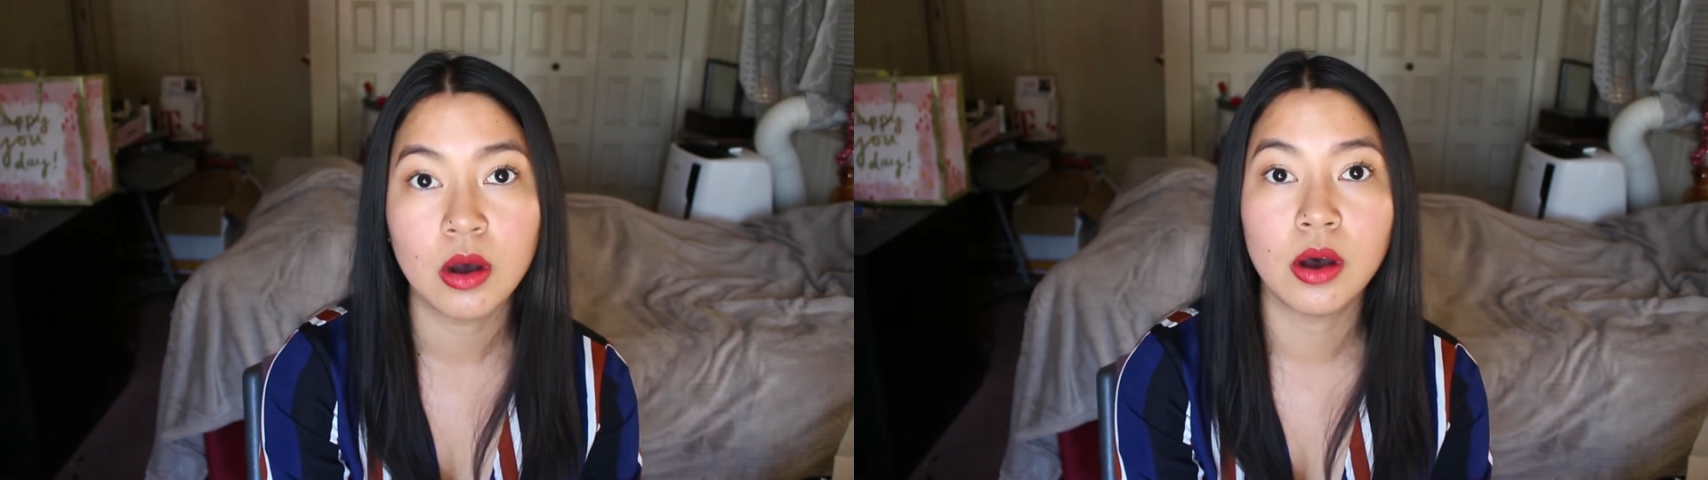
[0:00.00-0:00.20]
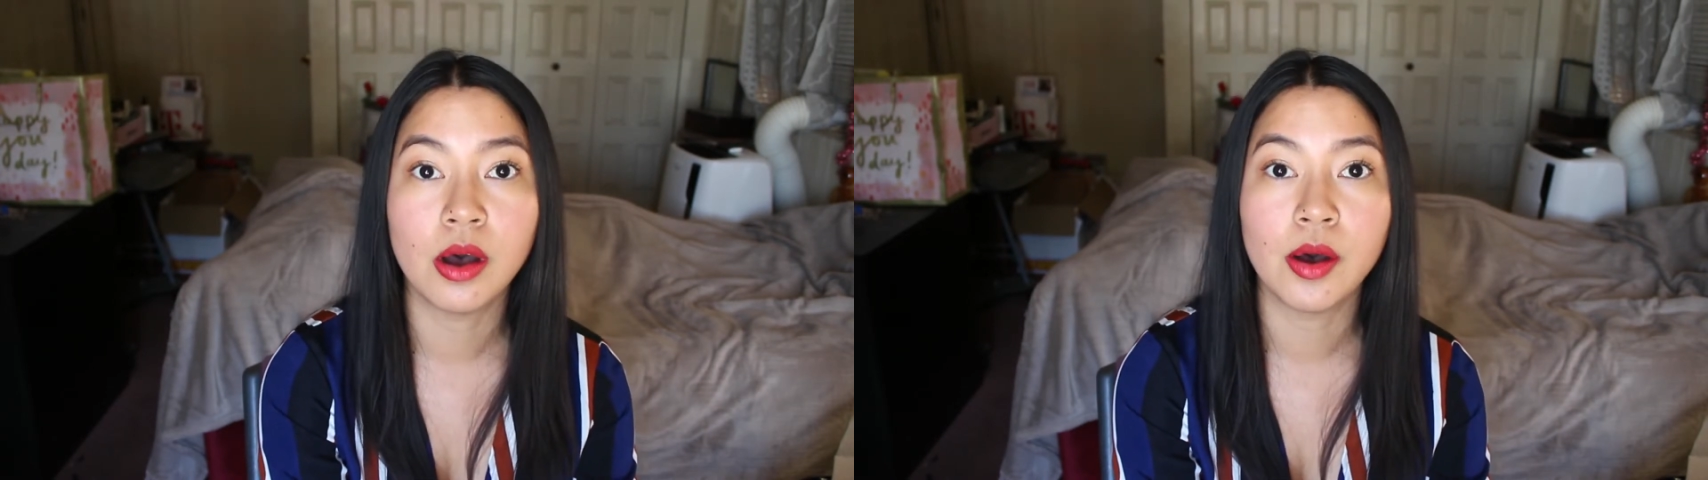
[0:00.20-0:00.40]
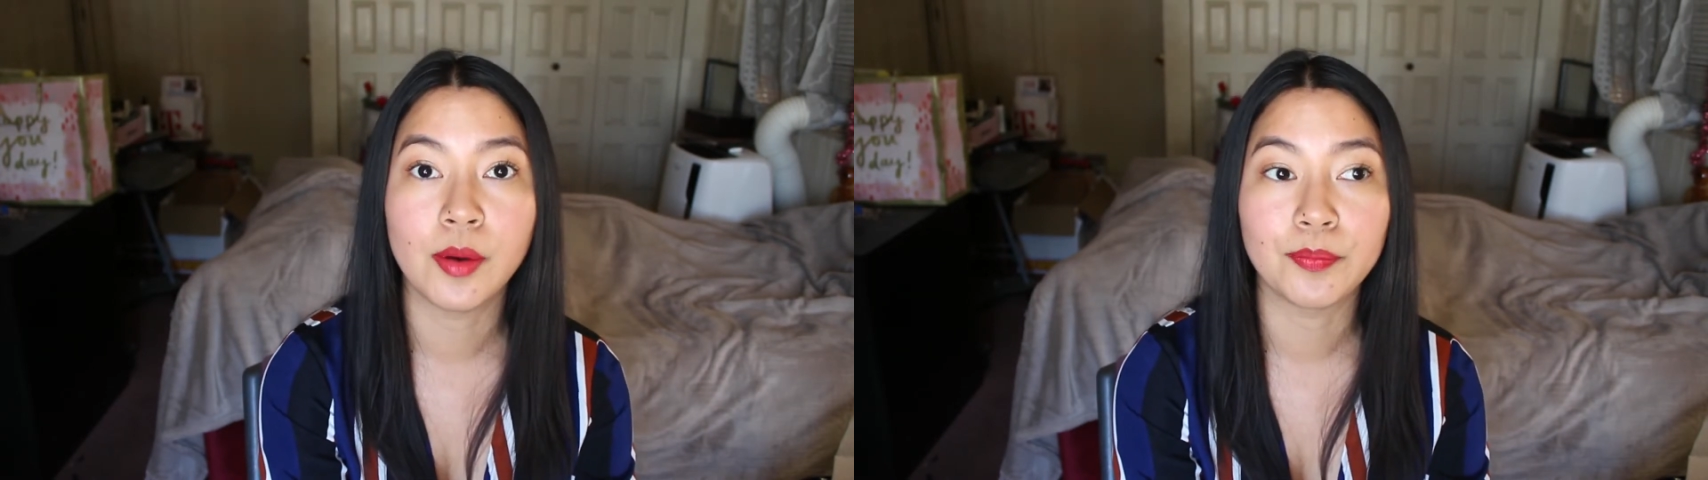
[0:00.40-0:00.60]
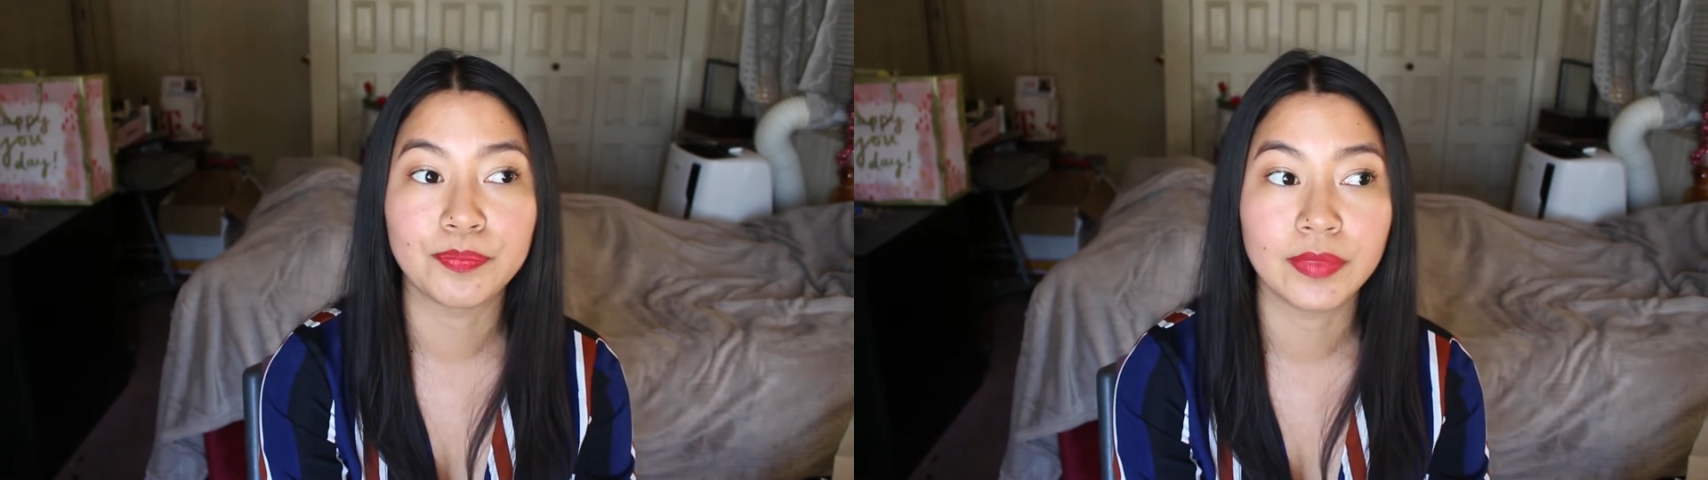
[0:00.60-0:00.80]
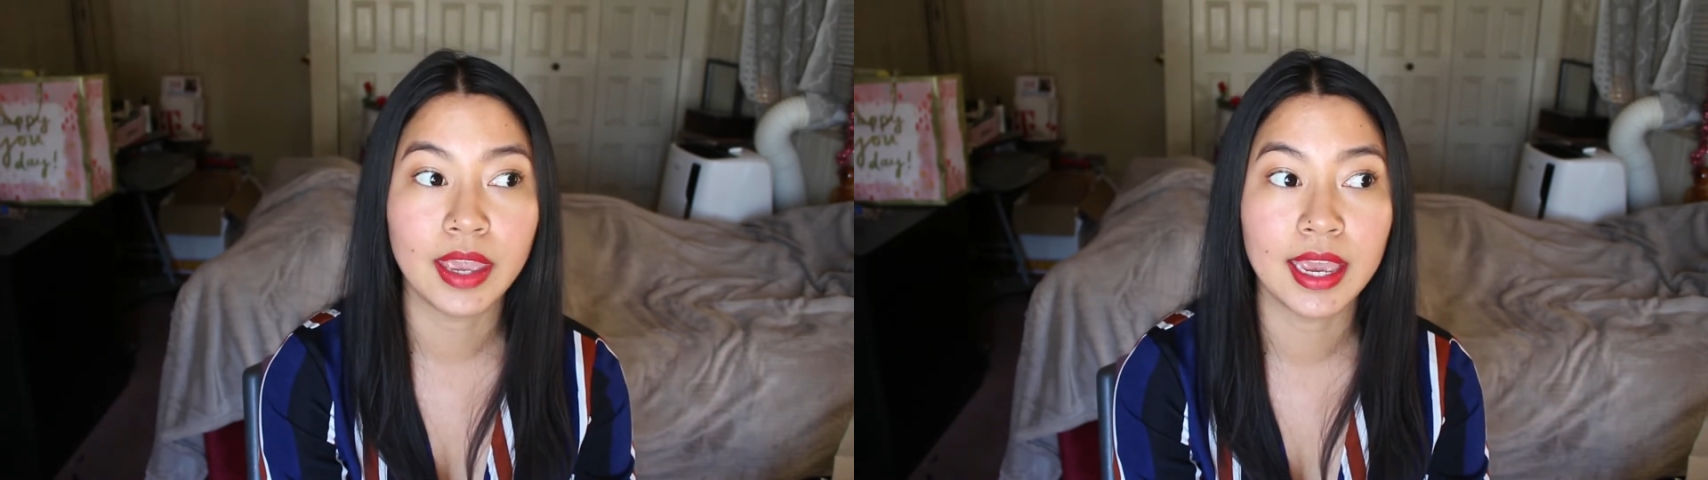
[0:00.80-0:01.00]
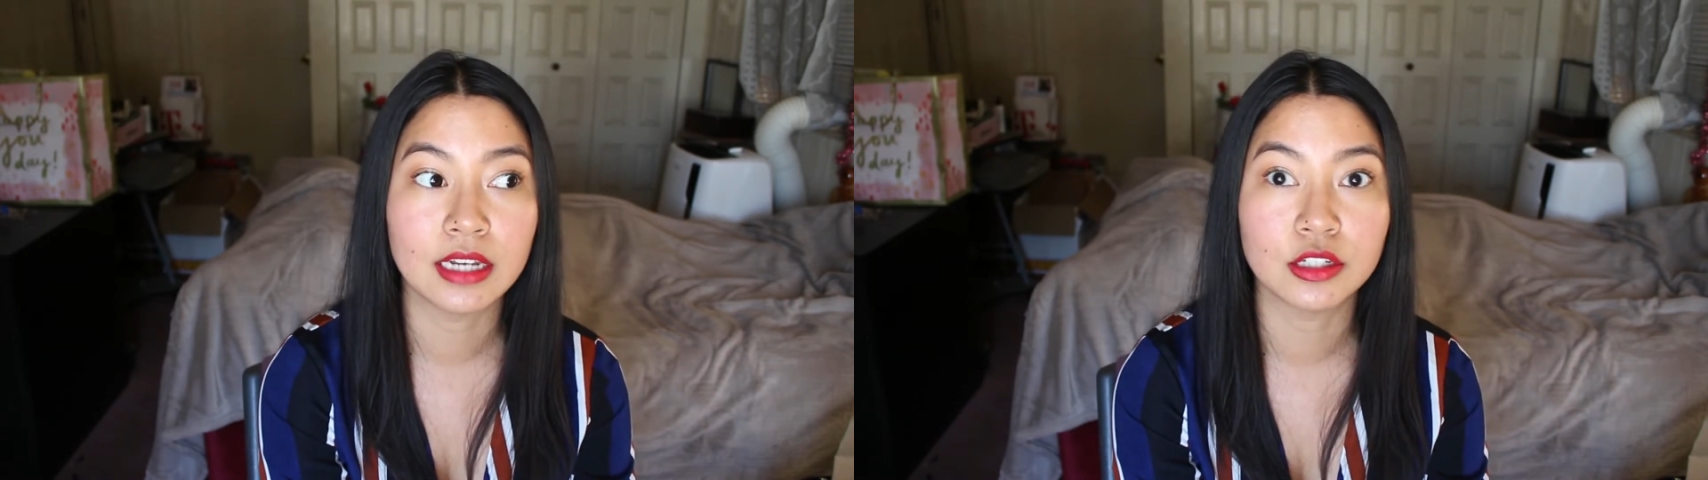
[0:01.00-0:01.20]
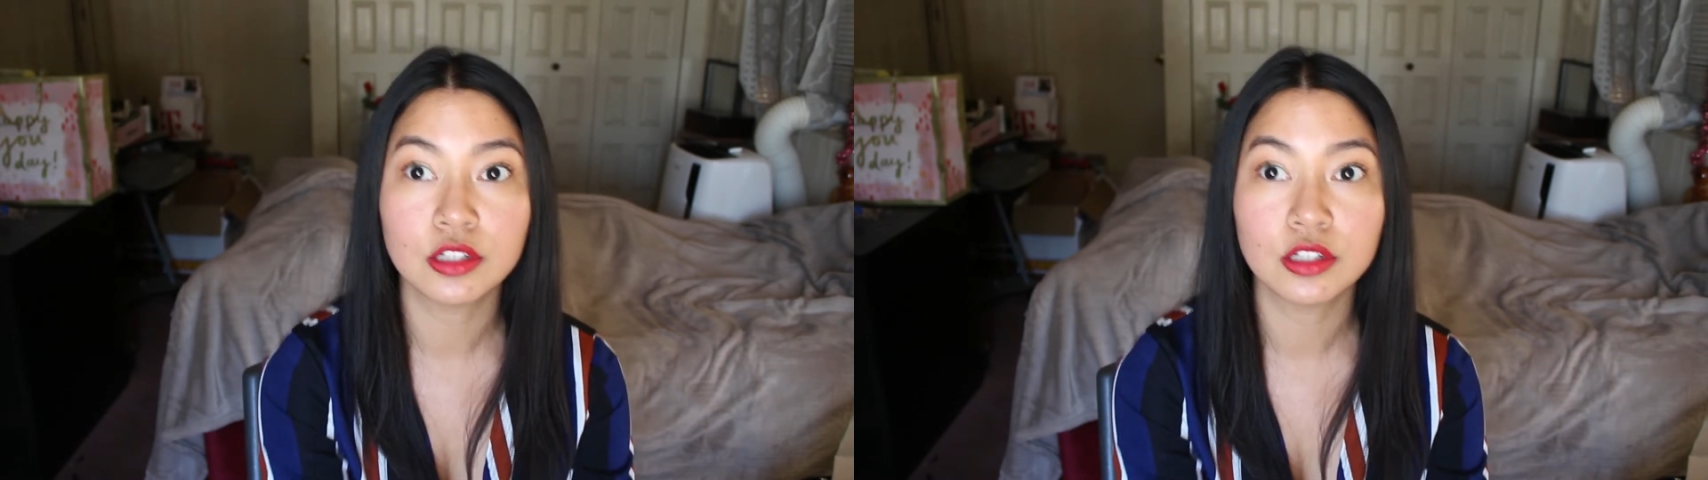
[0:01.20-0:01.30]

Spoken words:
and